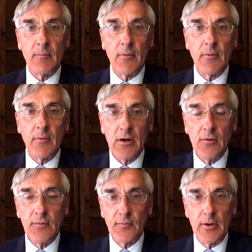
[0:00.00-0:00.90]
a very
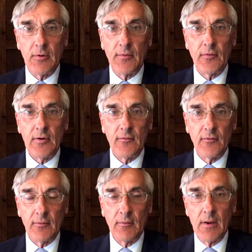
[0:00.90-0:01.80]
loose money policy
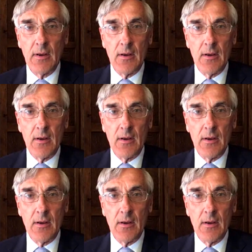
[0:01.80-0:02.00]
to